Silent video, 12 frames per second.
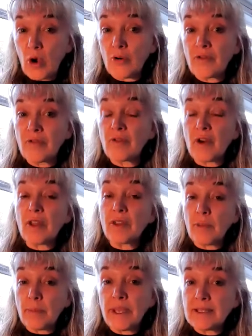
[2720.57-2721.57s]
of
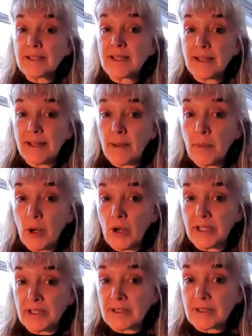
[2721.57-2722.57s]
the peace in their
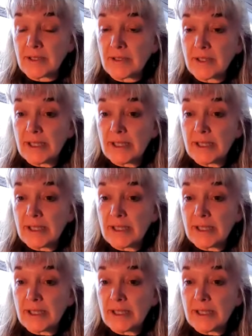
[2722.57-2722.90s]
minds